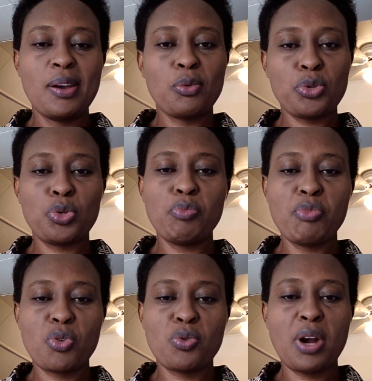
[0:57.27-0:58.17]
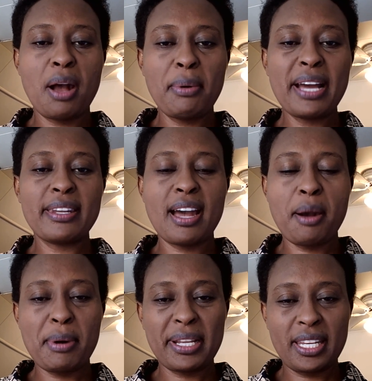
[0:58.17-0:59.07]
kuki umuntu abana
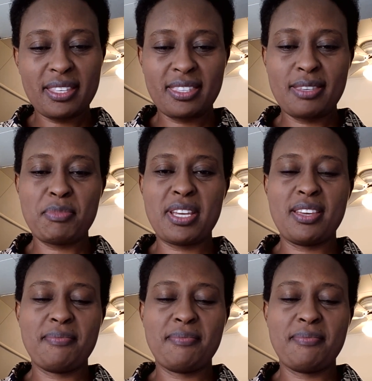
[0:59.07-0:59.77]
abarera kimwe